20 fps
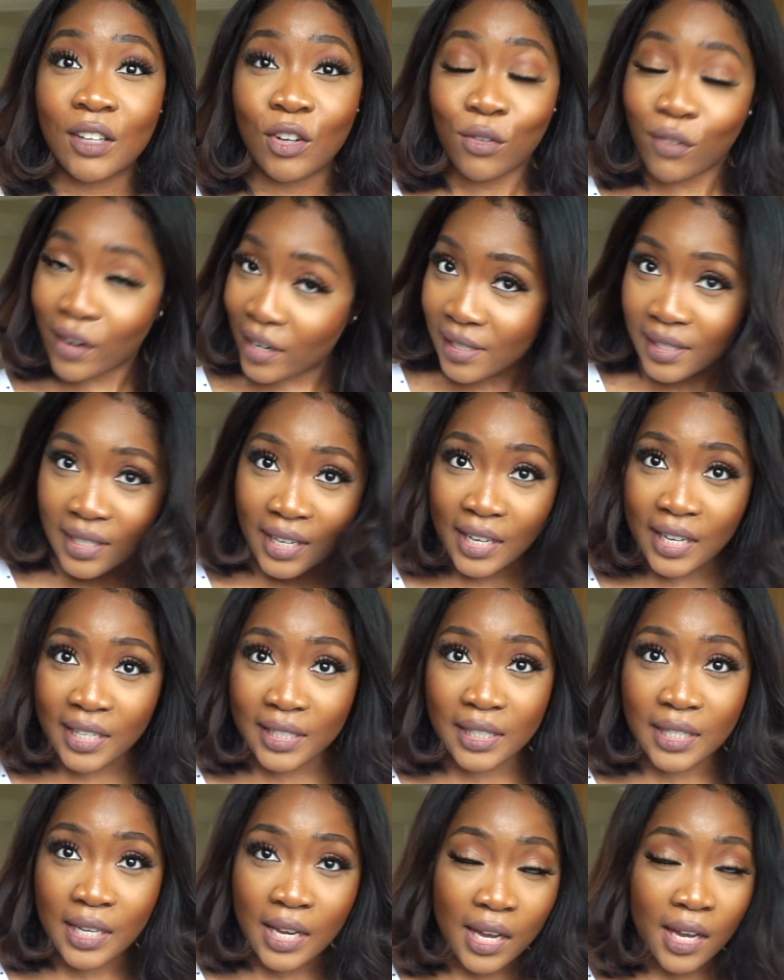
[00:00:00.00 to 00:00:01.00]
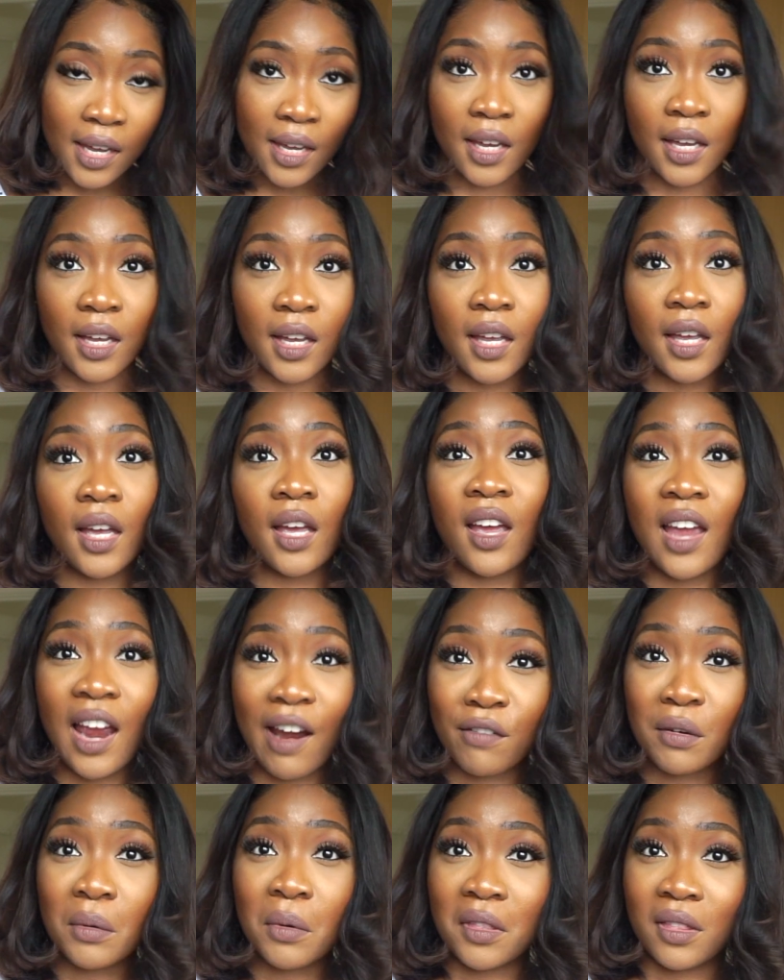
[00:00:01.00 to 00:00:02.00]
crazy. It's like
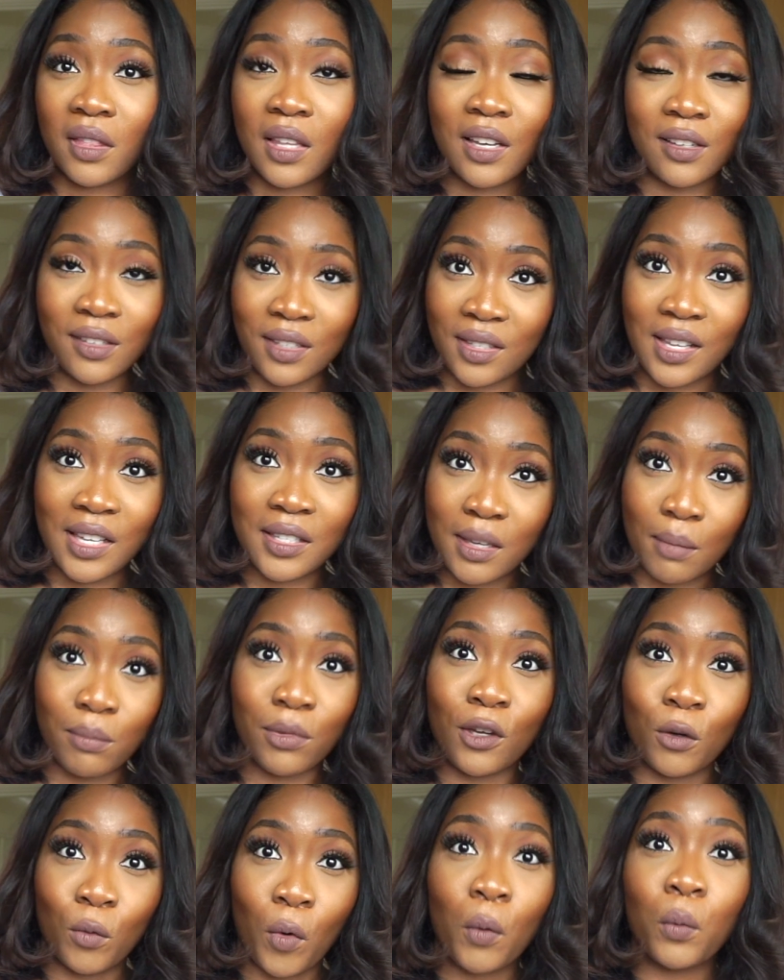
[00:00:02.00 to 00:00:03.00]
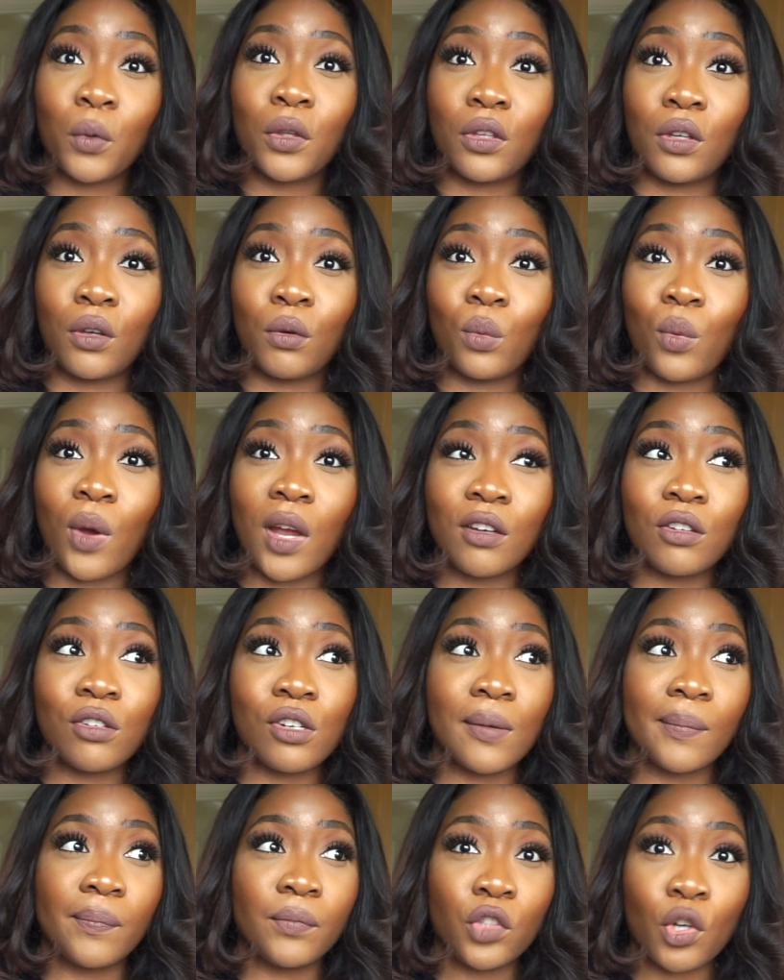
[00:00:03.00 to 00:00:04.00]
everyone thinks there's something wrong with you when
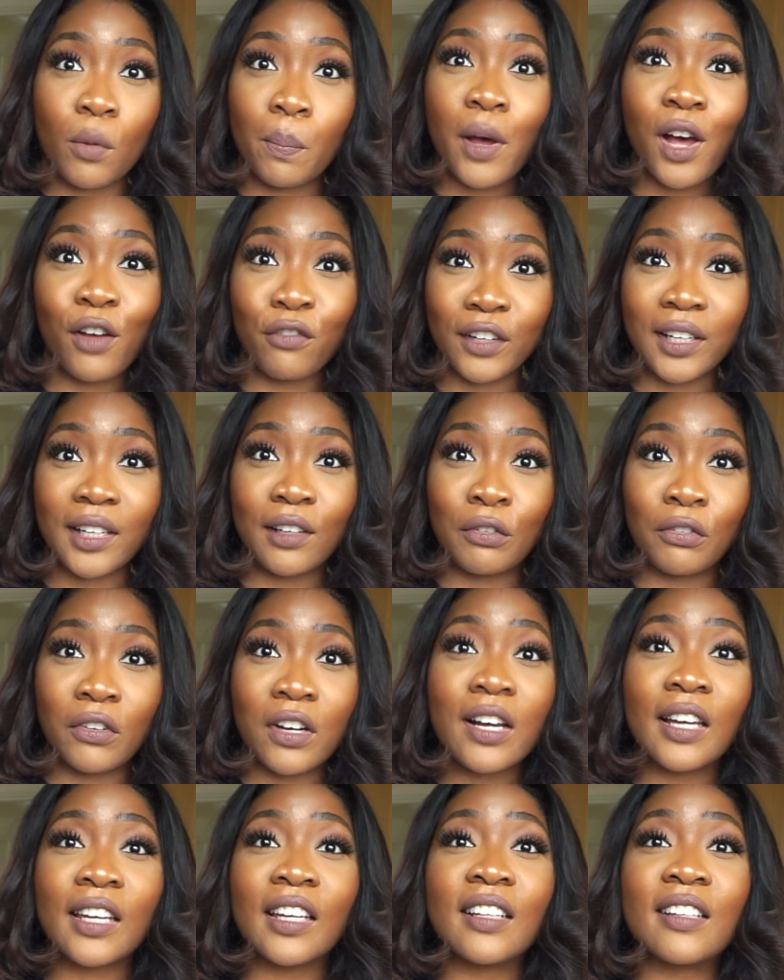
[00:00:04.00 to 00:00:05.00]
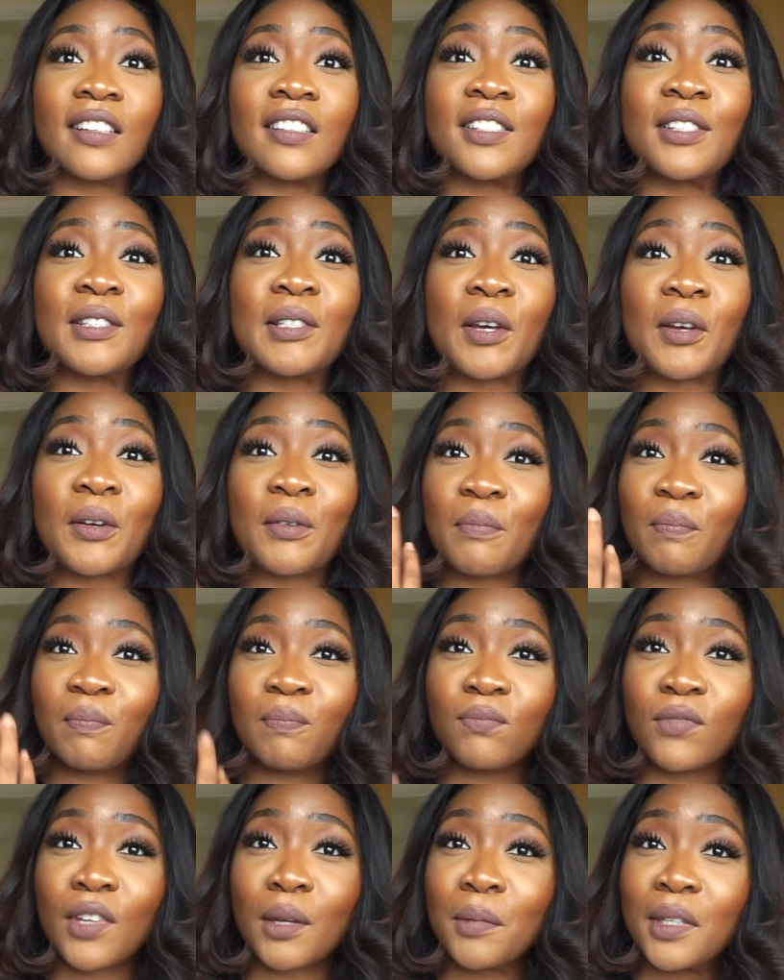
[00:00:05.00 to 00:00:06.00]
you're perfectly fine. So
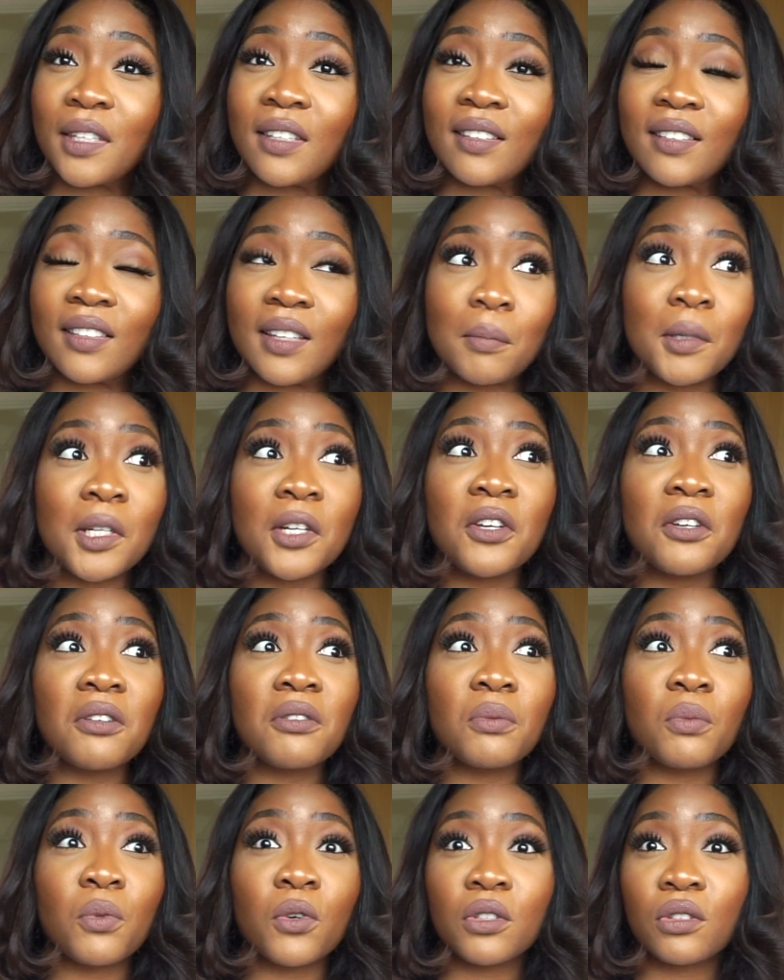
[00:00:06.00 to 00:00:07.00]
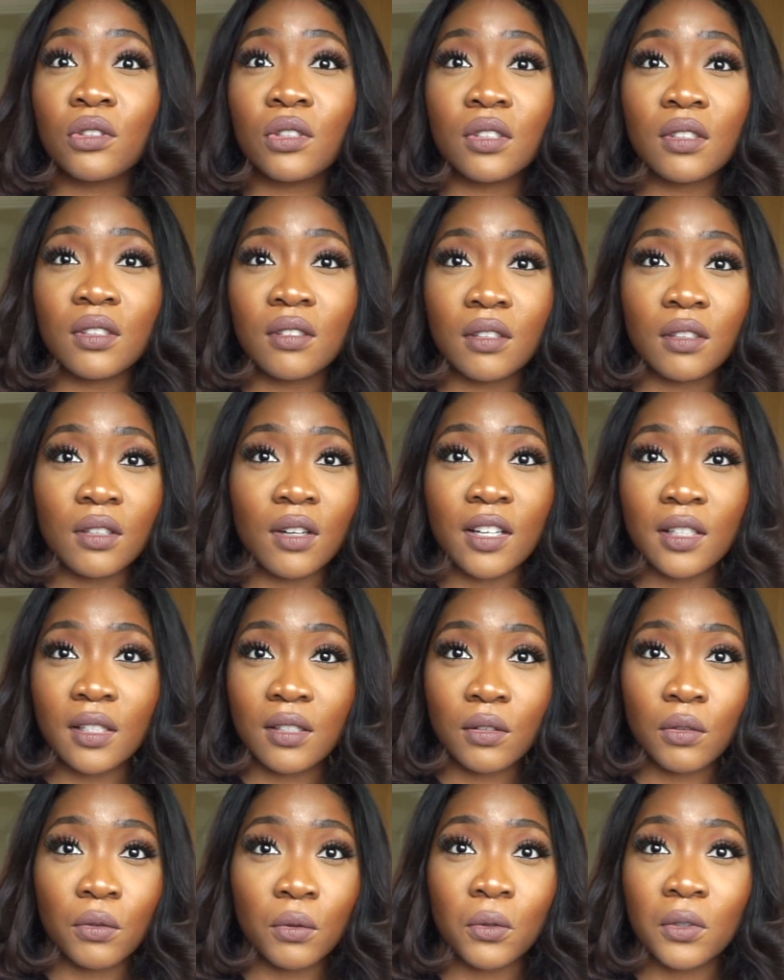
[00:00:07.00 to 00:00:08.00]
let me know what you
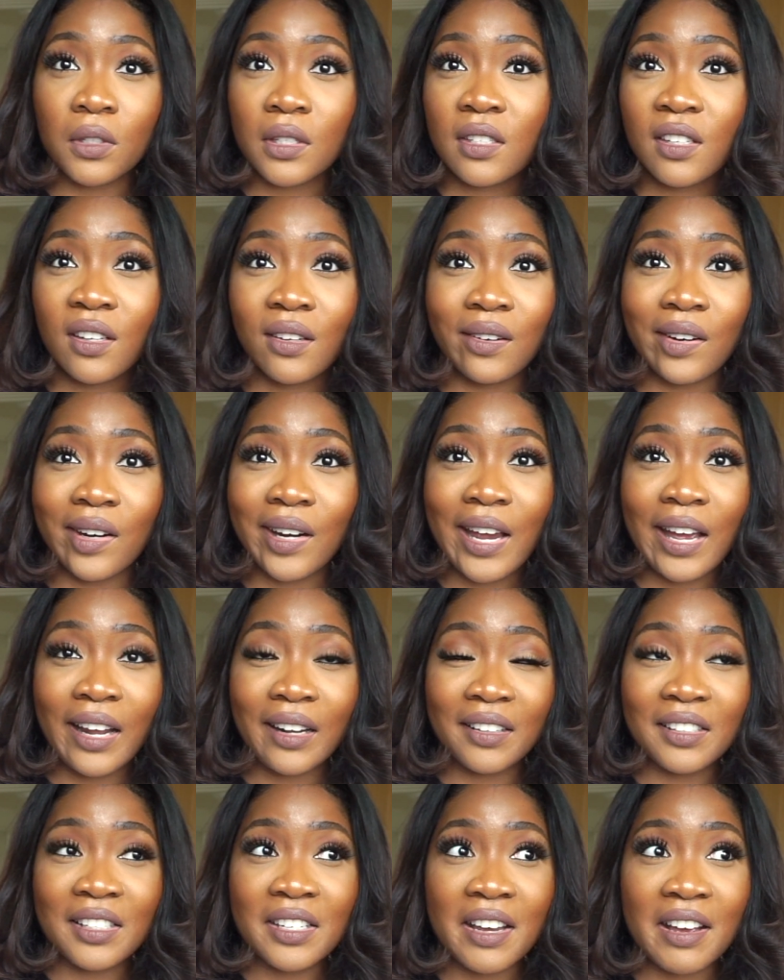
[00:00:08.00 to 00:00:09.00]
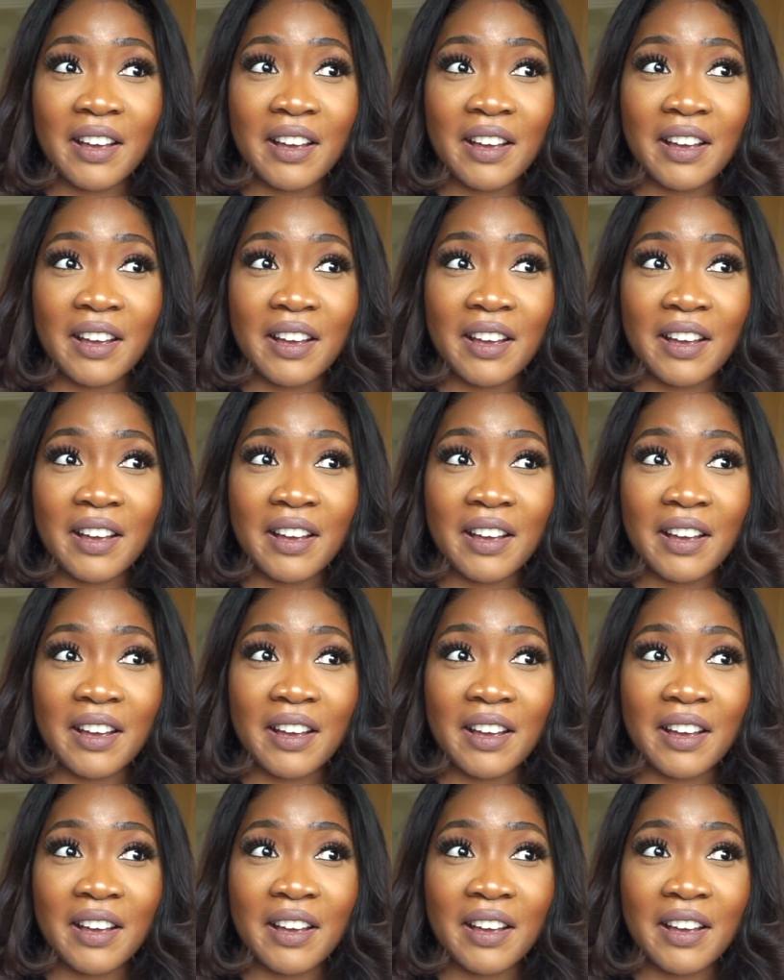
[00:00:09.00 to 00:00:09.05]
guys' thoughts are, and